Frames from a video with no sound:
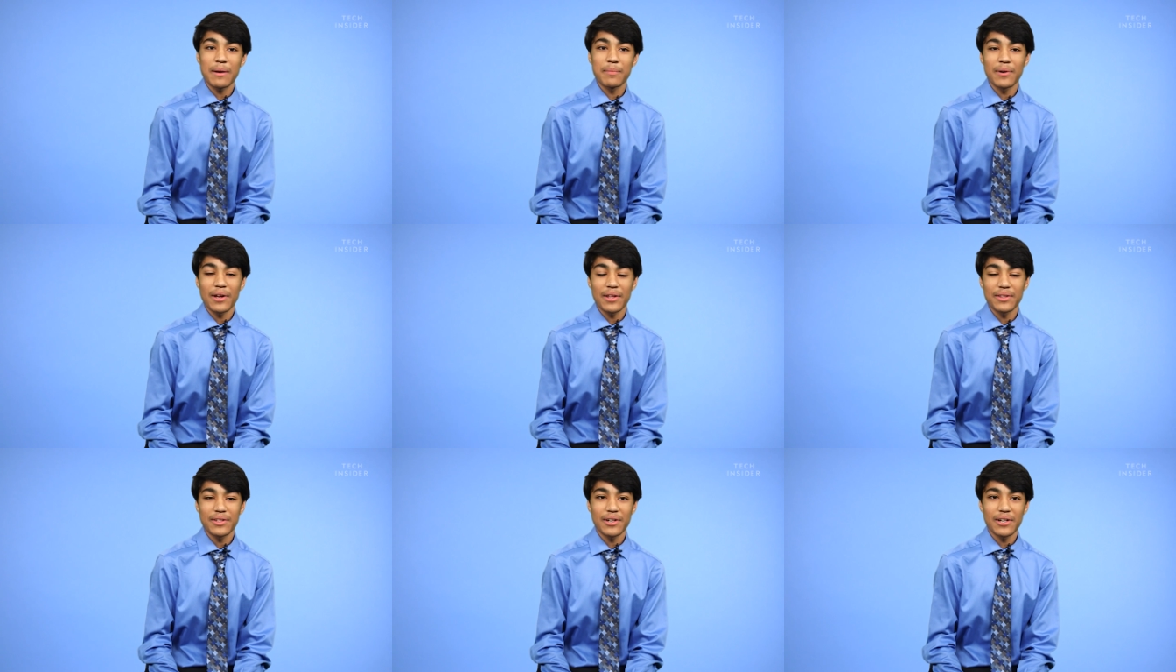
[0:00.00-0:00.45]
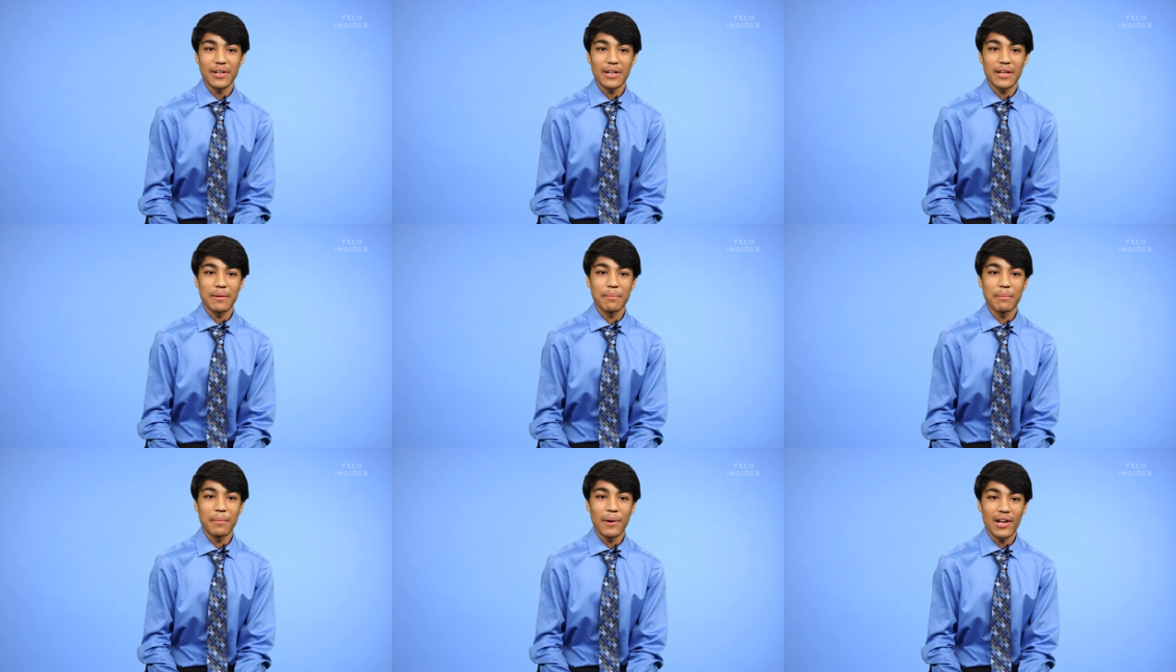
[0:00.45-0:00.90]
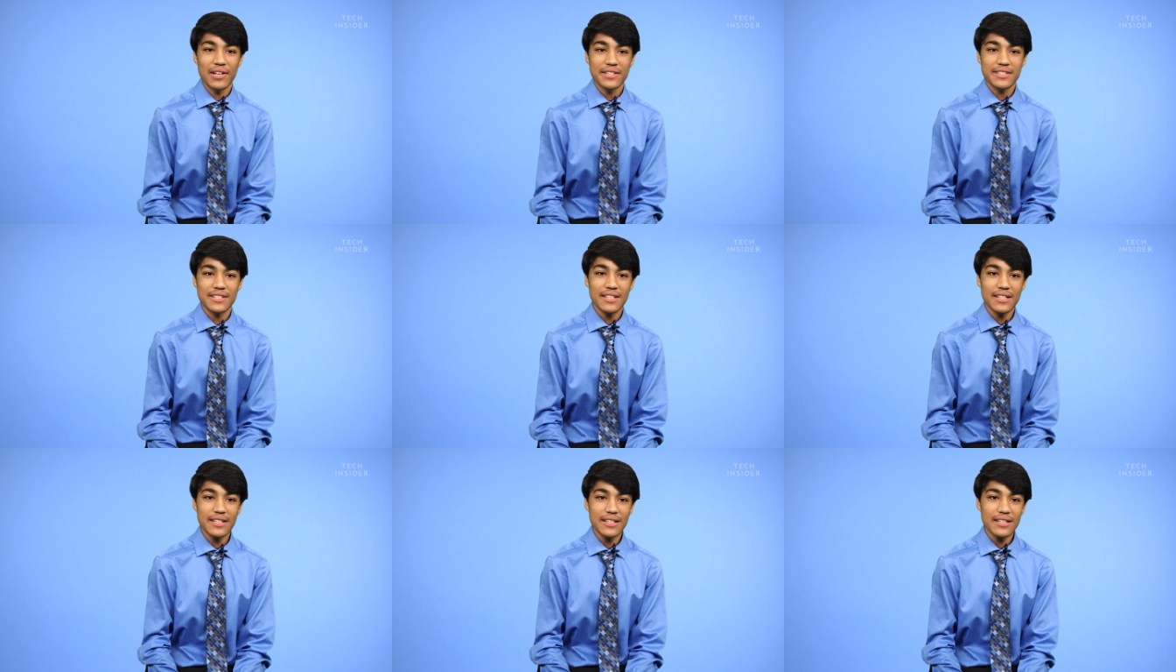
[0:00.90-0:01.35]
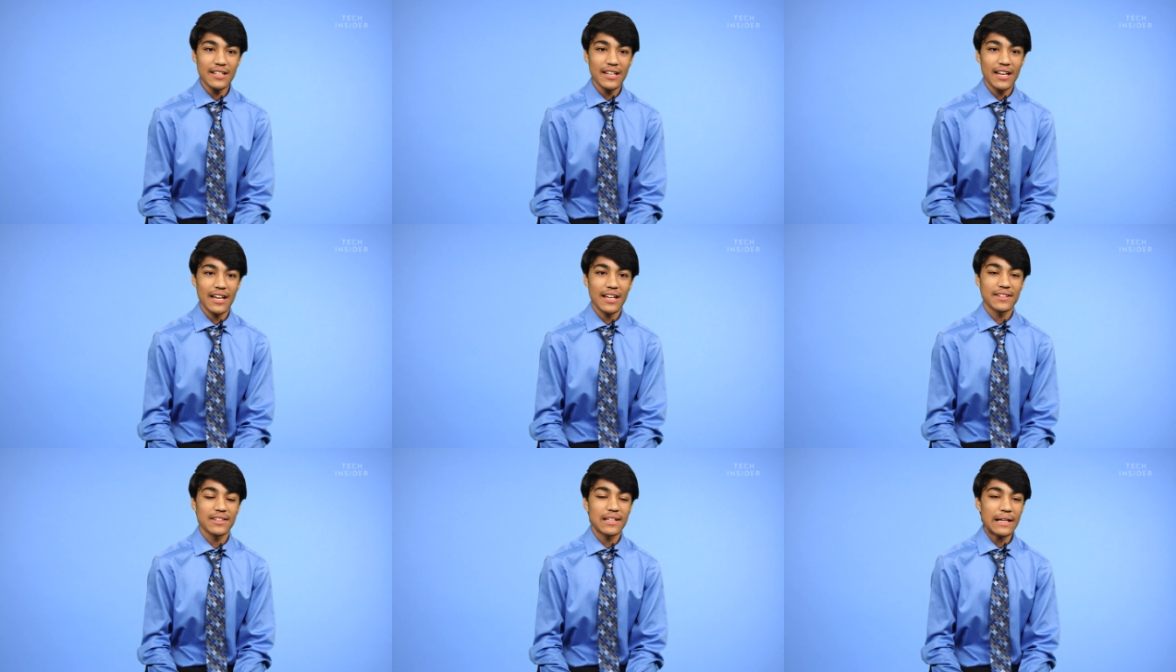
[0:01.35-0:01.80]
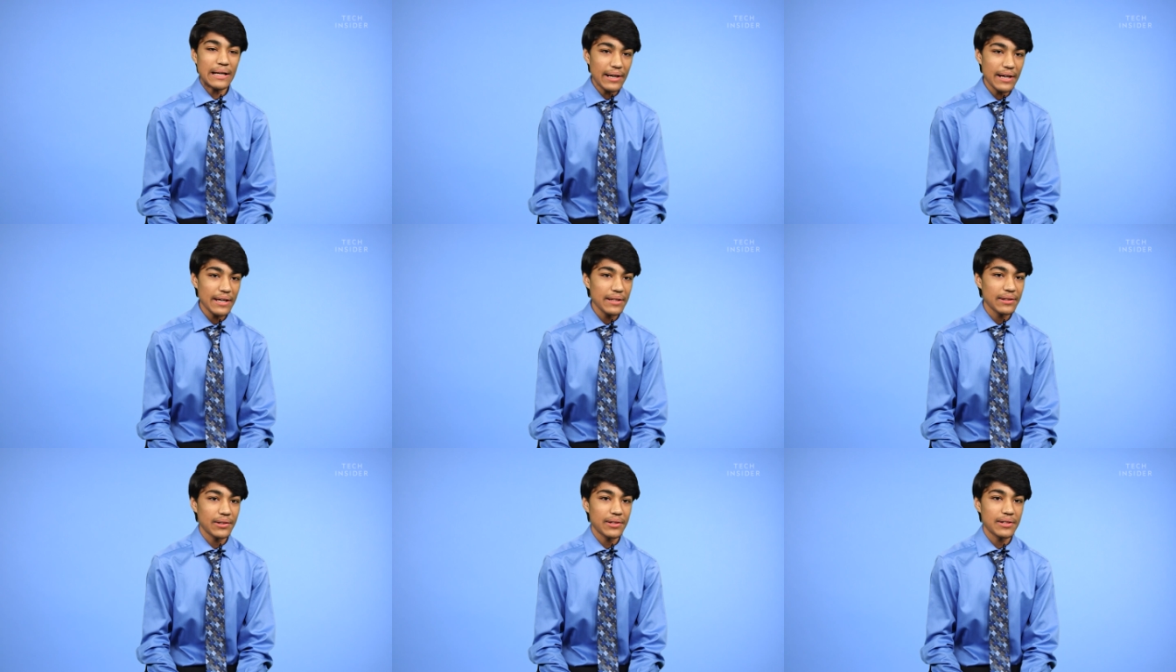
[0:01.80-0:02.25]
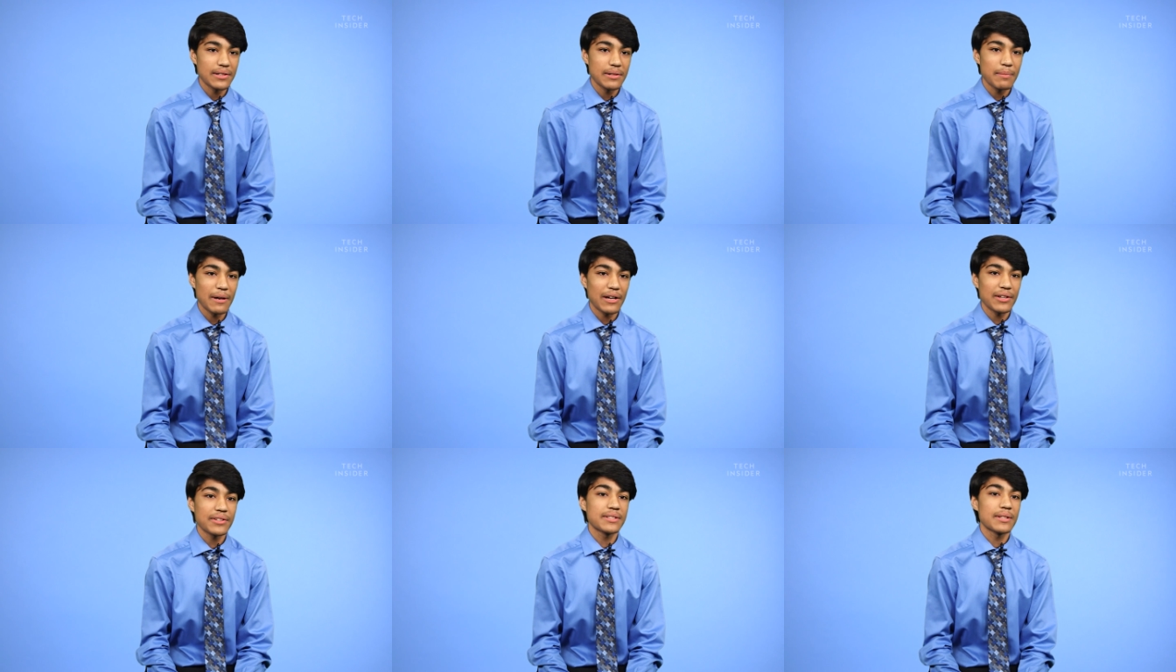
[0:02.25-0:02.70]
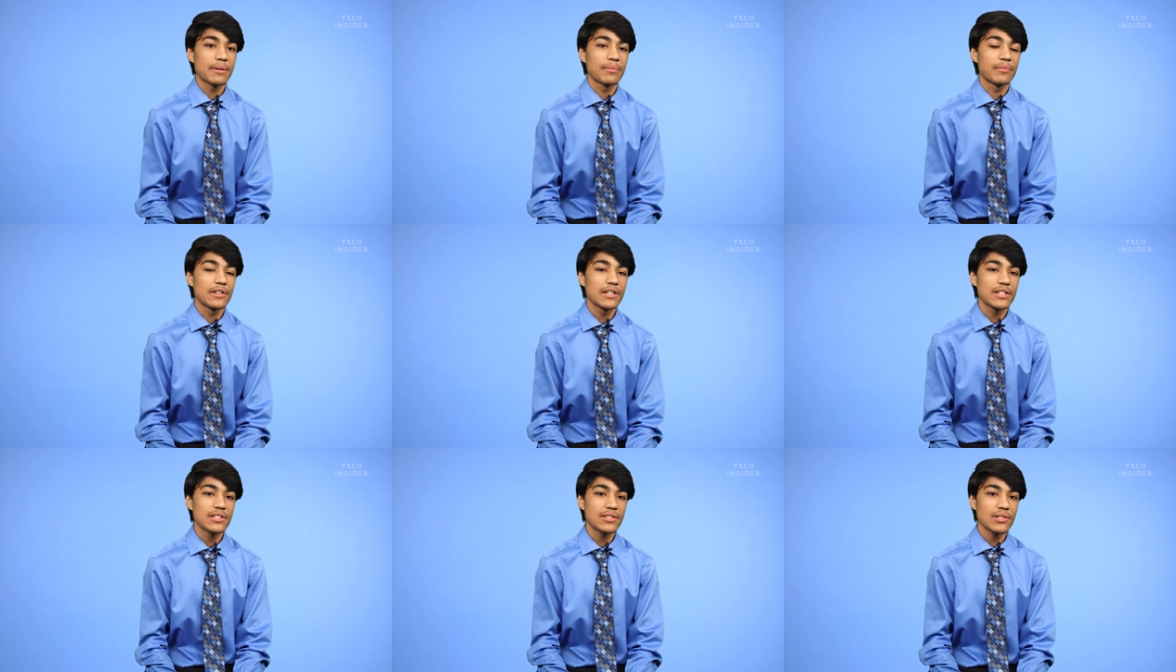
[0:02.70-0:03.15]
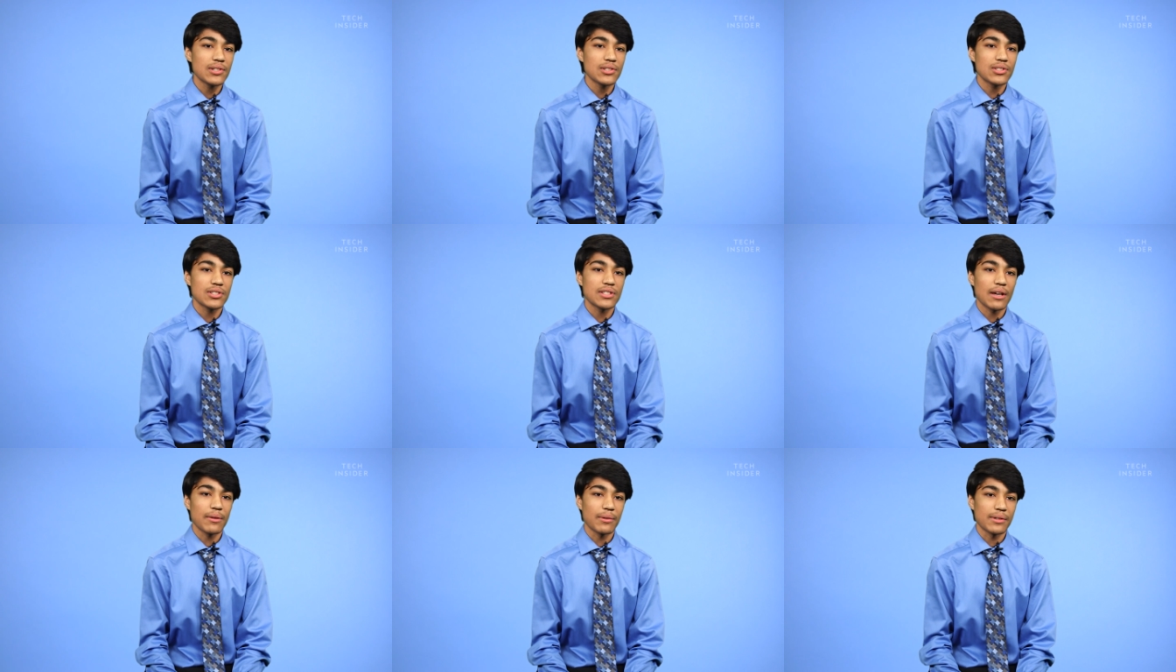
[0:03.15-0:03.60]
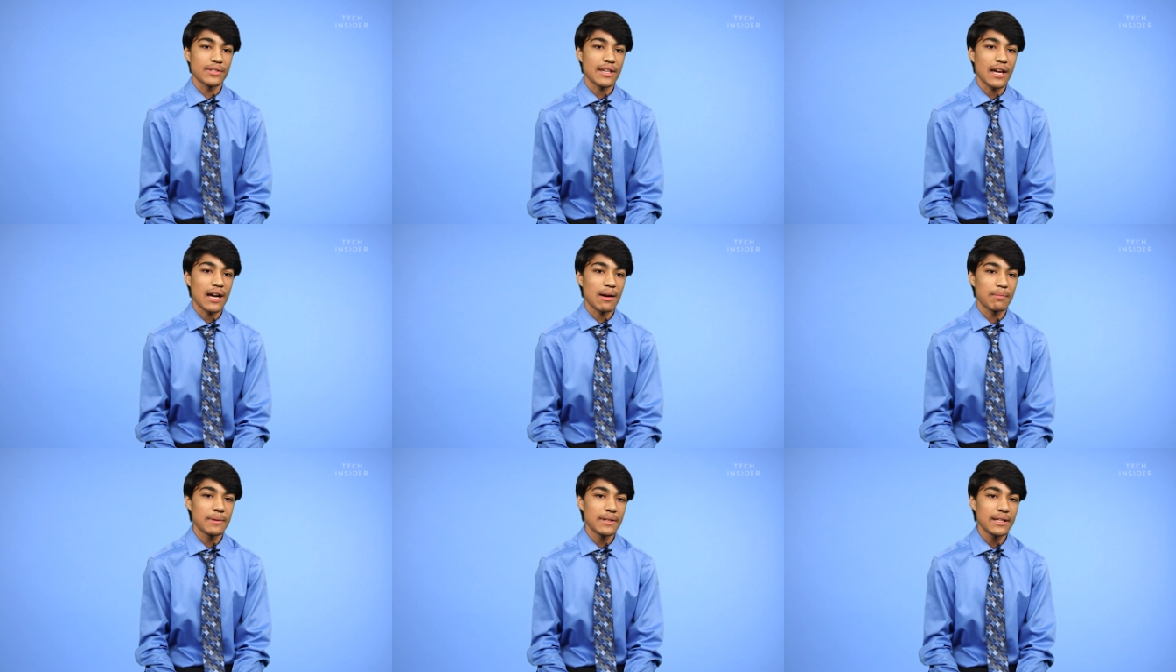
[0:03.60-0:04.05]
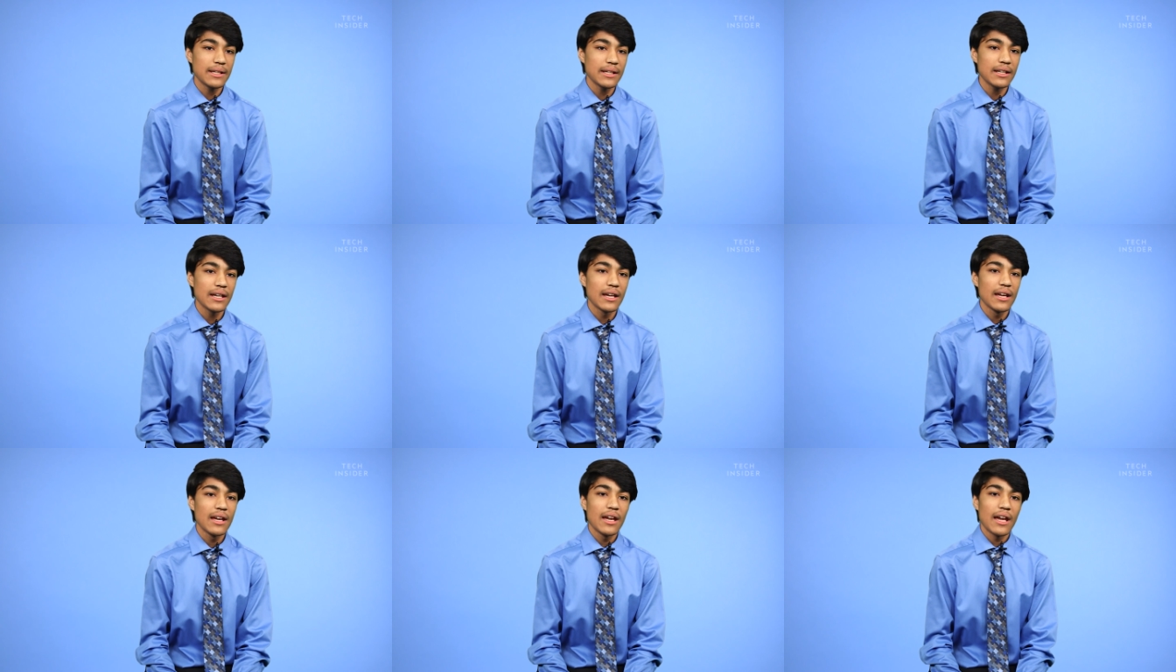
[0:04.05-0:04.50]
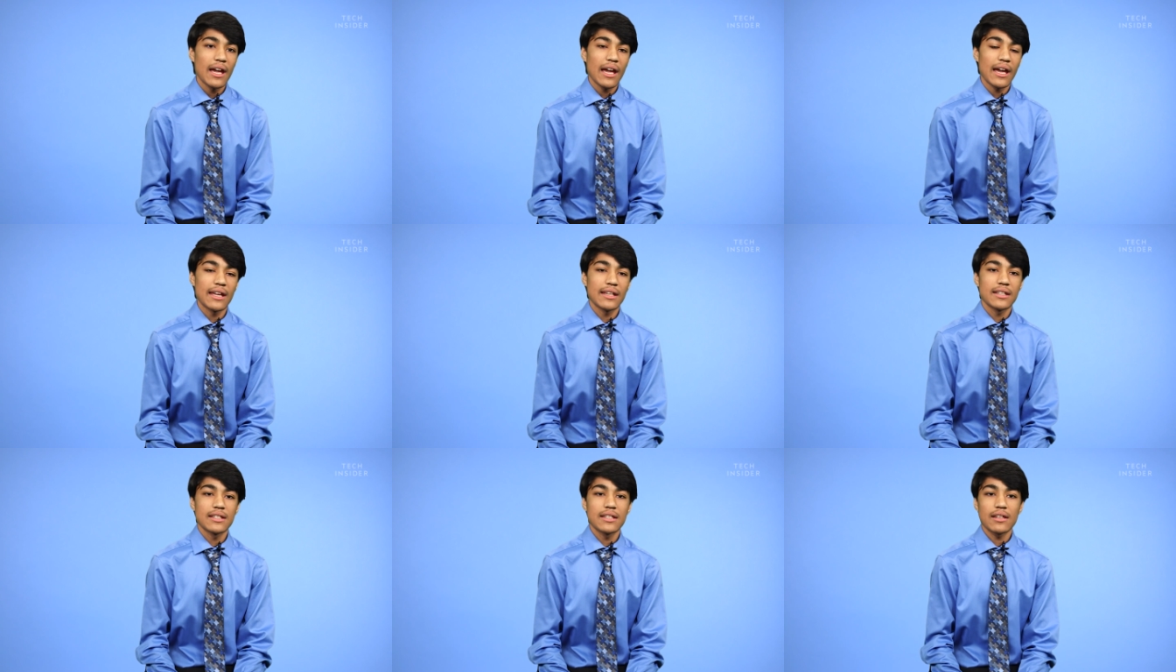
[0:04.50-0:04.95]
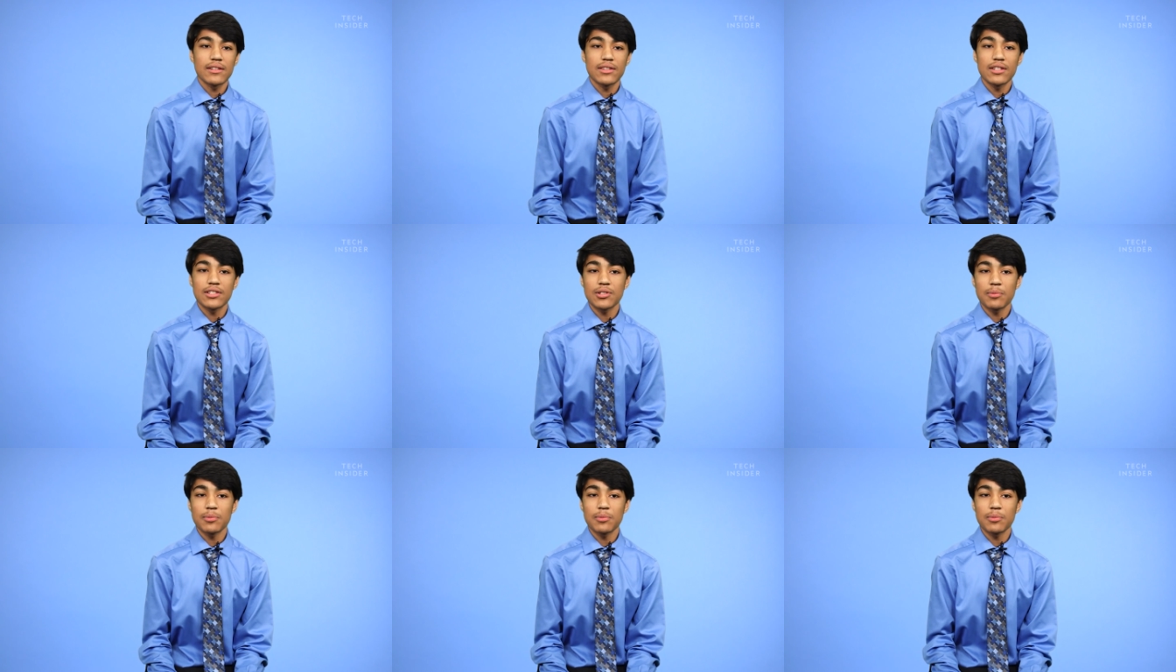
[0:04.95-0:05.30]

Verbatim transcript: my brother in Boston and there I learned about some research that was happening and the